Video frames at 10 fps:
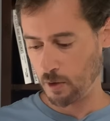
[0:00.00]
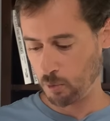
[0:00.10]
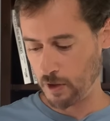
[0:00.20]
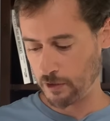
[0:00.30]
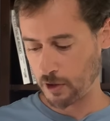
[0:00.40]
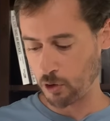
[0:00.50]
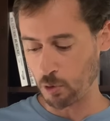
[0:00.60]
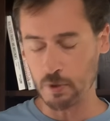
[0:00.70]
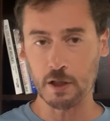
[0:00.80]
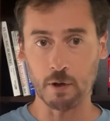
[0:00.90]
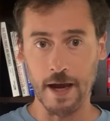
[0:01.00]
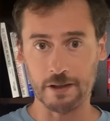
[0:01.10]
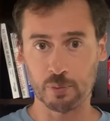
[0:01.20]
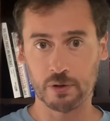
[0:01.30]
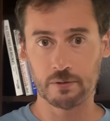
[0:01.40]
with Gloopy
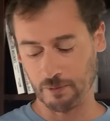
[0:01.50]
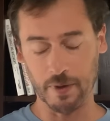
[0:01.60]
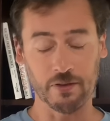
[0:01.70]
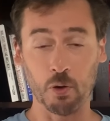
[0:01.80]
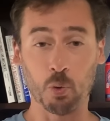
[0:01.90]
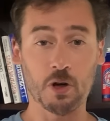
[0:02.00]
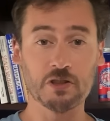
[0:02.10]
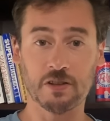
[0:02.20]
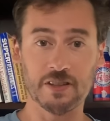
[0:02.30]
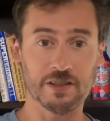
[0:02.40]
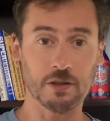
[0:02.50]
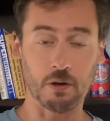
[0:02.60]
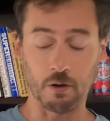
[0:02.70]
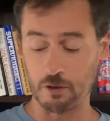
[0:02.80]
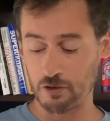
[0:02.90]
Grasp. Man, the words on this
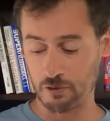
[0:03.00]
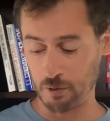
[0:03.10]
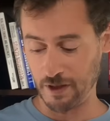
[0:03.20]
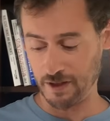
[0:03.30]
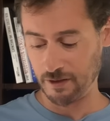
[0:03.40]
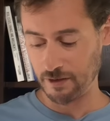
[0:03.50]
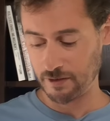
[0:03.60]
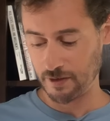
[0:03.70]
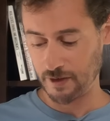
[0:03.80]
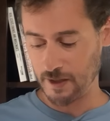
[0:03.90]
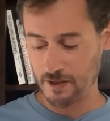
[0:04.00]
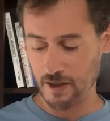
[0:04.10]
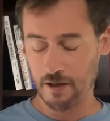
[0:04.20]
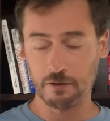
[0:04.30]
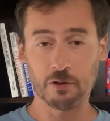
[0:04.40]
hero are just ridiculous. He's a
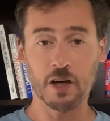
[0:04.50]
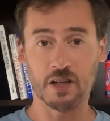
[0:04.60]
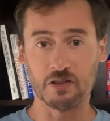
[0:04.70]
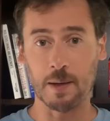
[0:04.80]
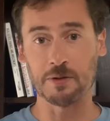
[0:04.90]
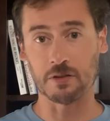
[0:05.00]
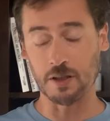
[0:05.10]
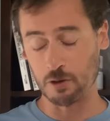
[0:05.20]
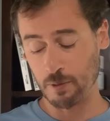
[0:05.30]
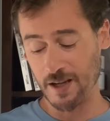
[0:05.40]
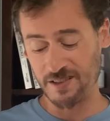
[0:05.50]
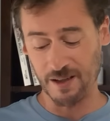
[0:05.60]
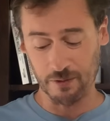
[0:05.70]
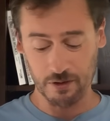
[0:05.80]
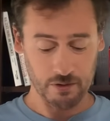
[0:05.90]
lot of fun conceptually, and too bad he's
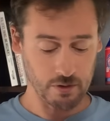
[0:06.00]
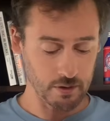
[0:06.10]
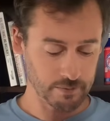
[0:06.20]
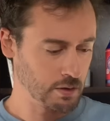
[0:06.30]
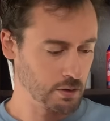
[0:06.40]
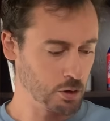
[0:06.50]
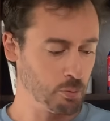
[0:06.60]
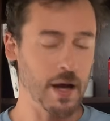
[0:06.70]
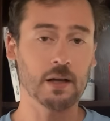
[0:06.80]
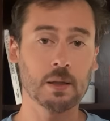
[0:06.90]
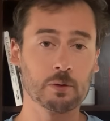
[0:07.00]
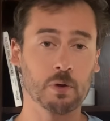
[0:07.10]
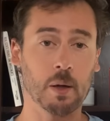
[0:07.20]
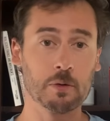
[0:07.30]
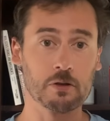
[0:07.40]
not very strong. Glue Apocalypse will
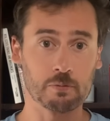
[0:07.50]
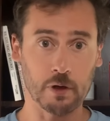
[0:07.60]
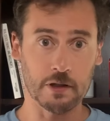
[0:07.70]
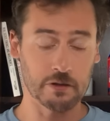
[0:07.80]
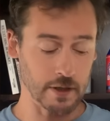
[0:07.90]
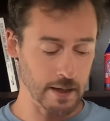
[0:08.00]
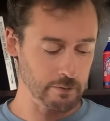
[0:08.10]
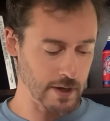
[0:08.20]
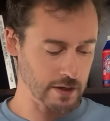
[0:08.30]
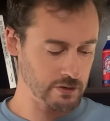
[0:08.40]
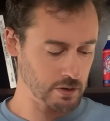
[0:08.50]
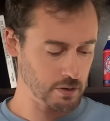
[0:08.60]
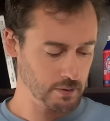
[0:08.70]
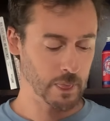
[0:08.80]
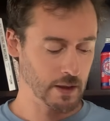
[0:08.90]
help you spread slime
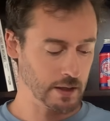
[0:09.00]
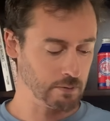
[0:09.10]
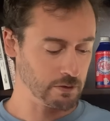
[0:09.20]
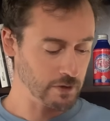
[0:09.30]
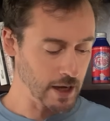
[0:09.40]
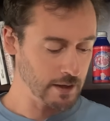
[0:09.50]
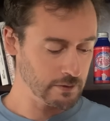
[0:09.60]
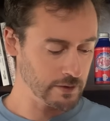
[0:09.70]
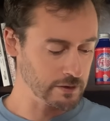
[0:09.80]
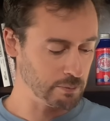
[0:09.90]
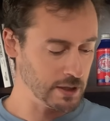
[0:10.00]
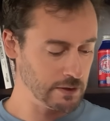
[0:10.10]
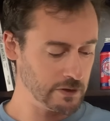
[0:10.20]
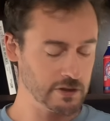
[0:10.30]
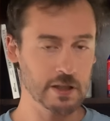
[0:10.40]
faster. Level 5 is Mini
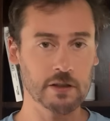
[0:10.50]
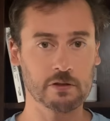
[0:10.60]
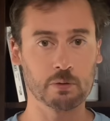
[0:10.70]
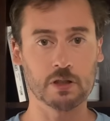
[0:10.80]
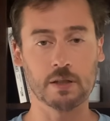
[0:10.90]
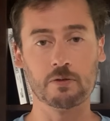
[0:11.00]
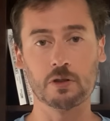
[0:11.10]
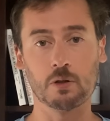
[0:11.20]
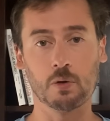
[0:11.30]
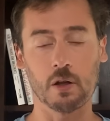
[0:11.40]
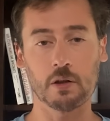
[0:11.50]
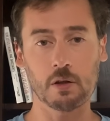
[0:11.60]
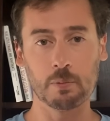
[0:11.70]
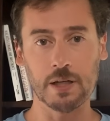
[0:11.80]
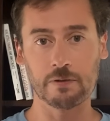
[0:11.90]
Fastidious, which gives you a
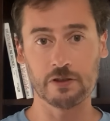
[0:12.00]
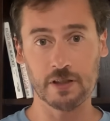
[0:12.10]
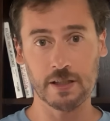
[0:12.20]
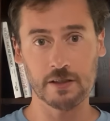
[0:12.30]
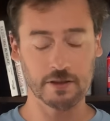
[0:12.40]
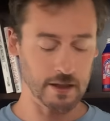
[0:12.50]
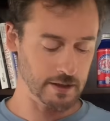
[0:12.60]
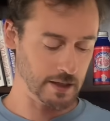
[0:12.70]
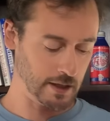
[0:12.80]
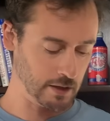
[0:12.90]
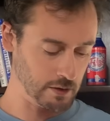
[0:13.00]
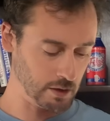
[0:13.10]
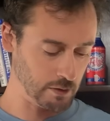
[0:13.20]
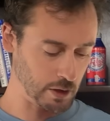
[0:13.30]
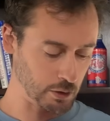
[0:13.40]
little Mini Fastidious at the end
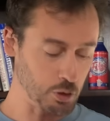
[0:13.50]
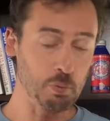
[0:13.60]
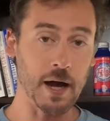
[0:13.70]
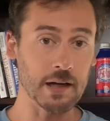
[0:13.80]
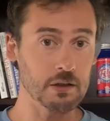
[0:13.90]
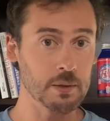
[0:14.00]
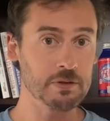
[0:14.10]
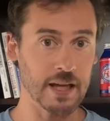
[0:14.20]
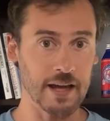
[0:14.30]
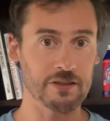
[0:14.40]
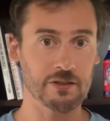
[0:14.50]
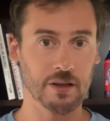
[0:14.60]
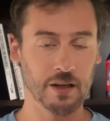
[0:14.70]
of a Glue Apocalypse cast,